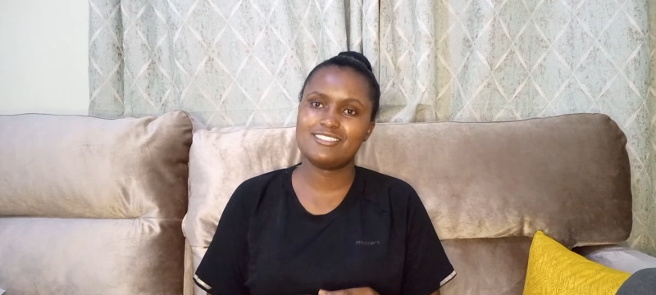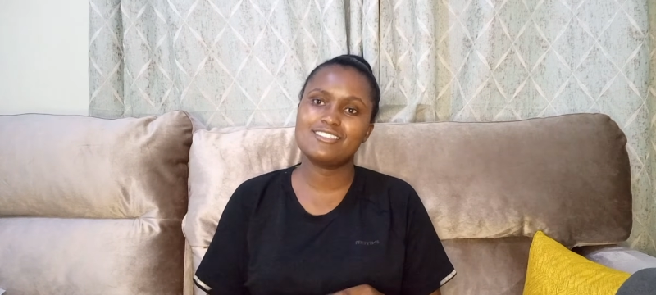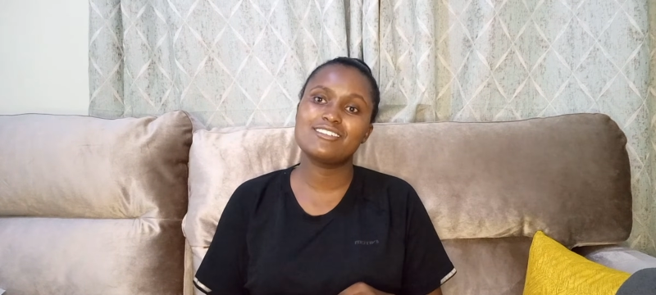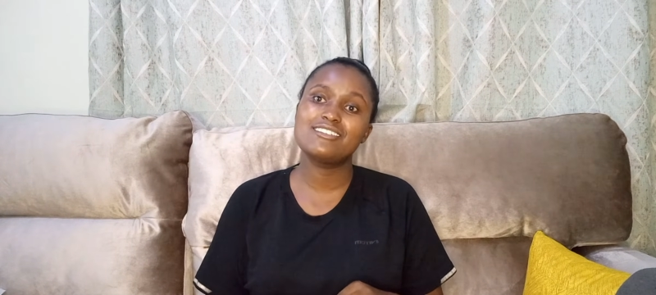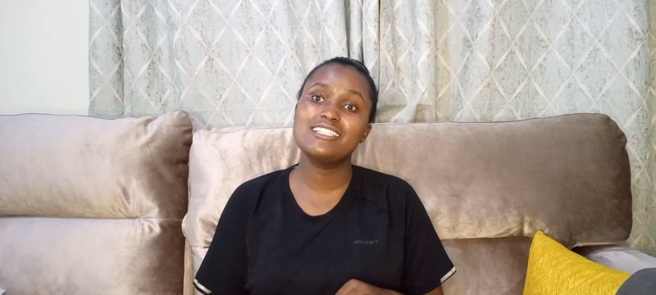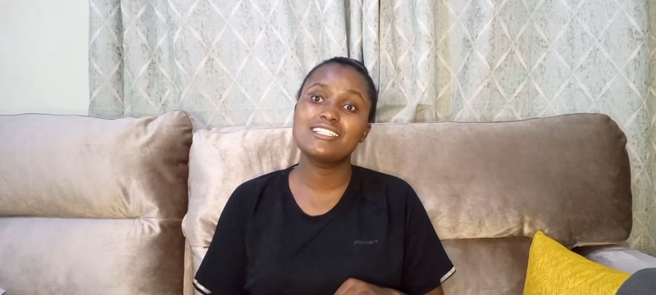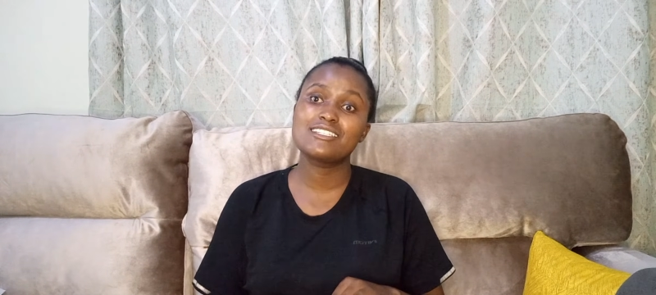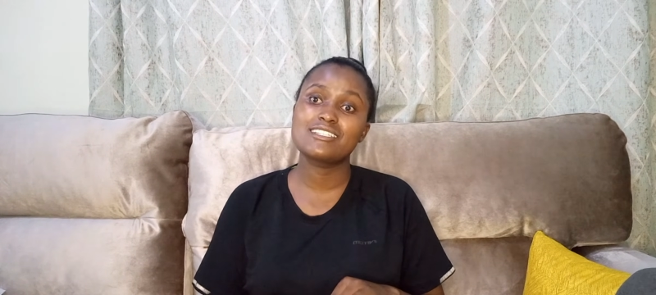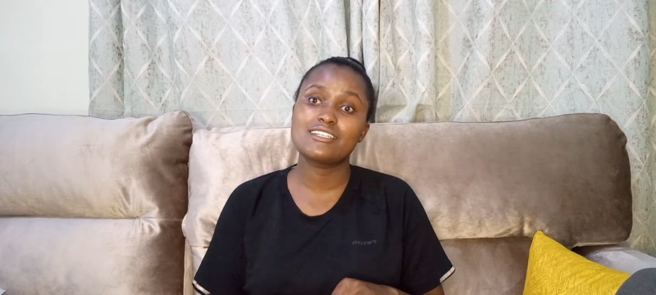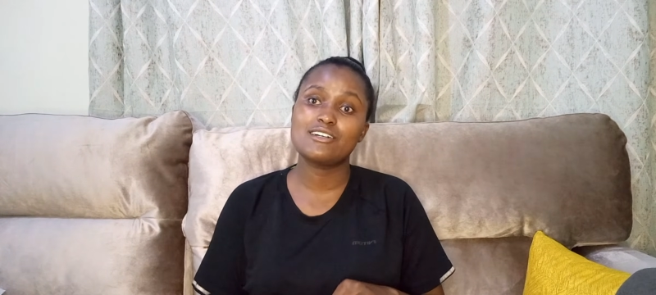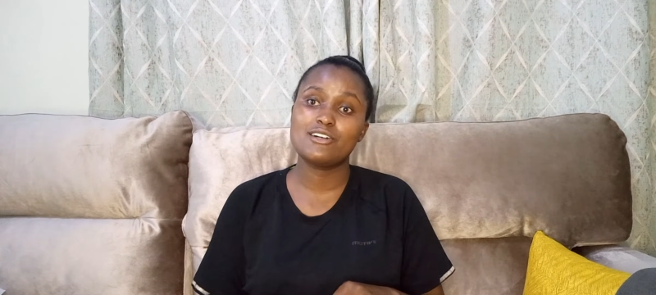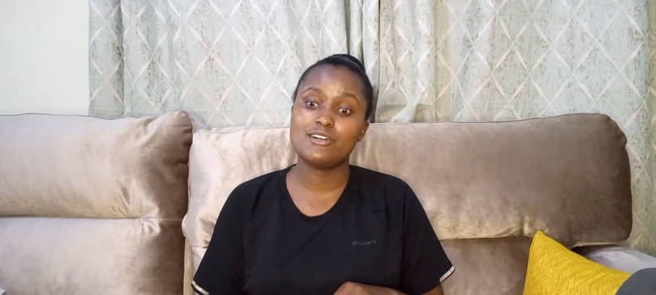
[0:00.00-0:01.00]
Don't
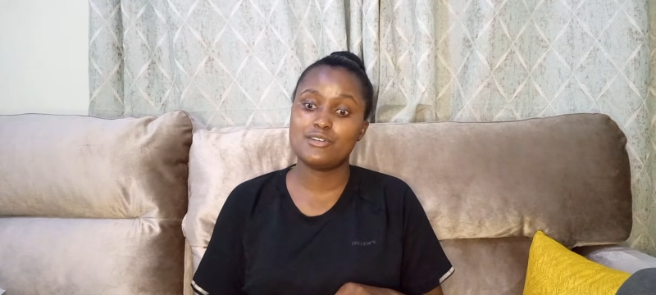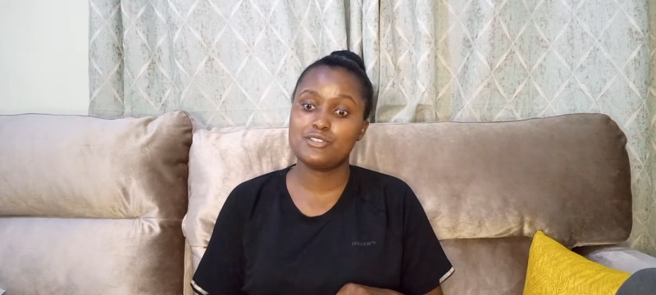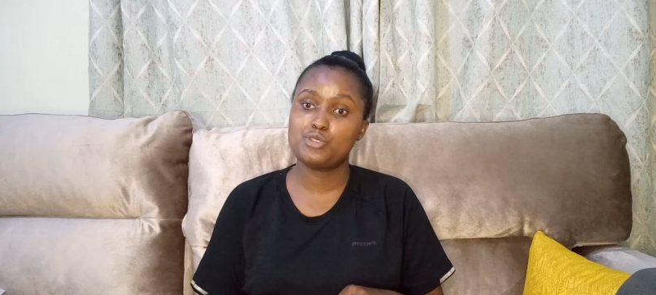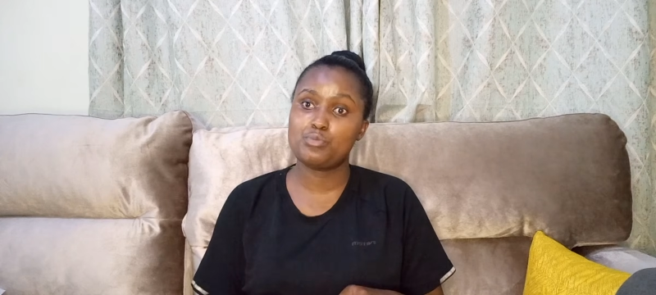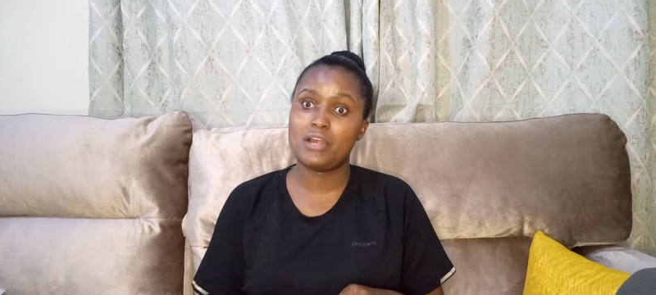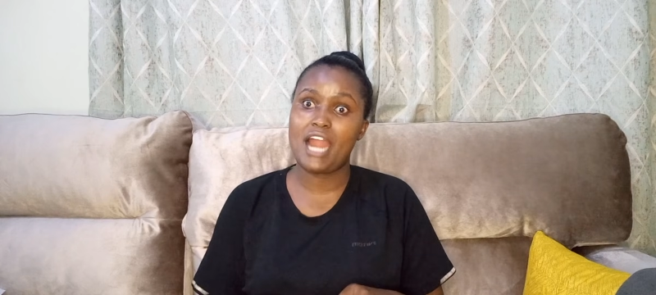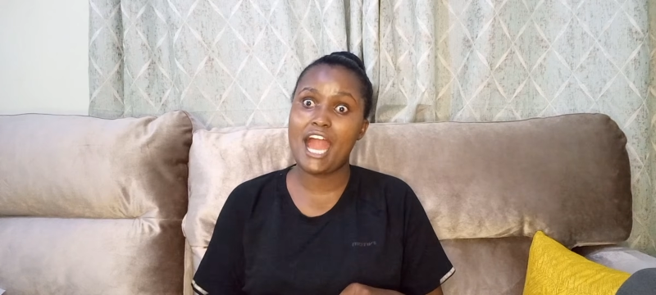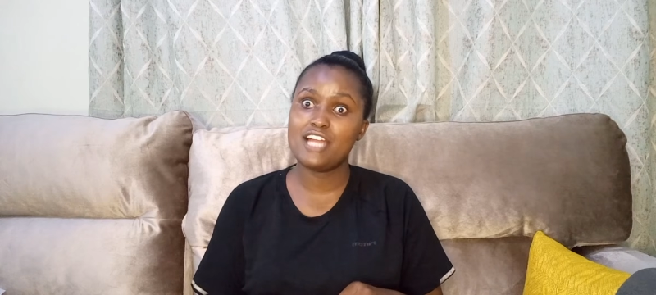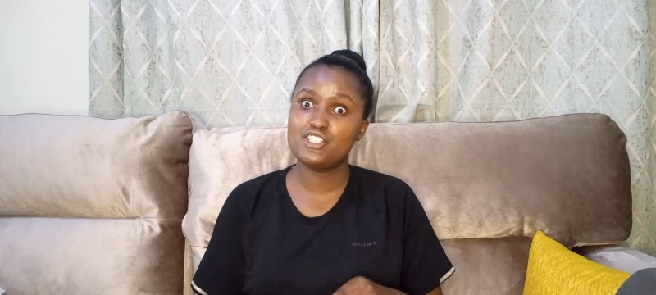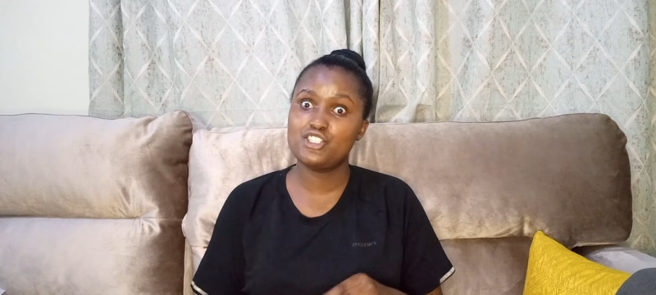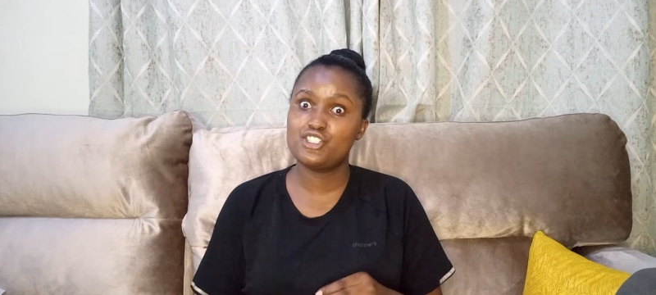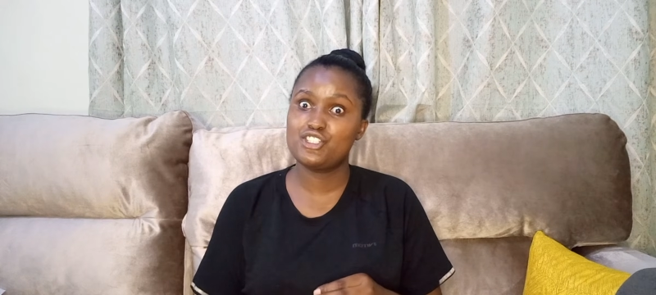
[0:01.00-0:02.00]

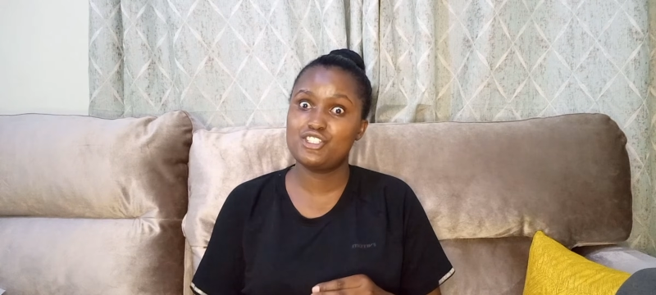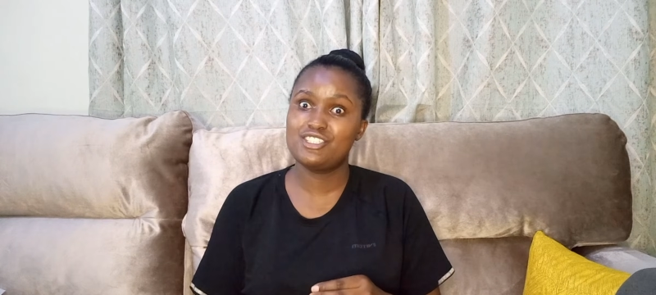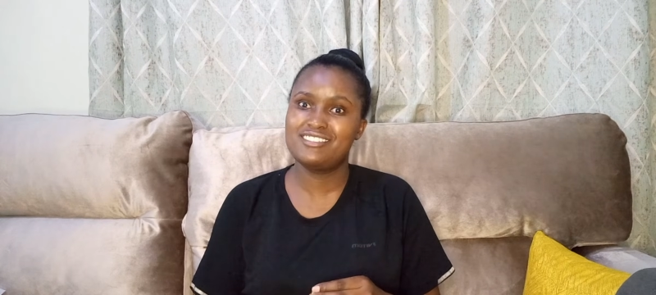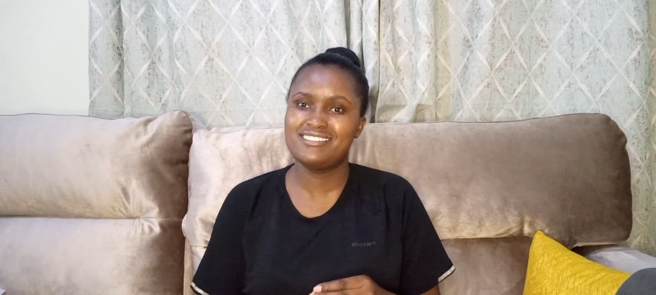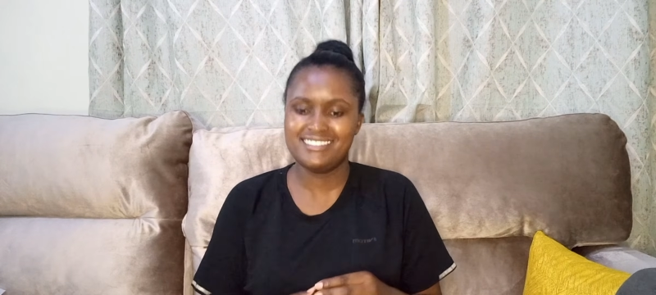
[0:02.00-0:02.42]
splurge.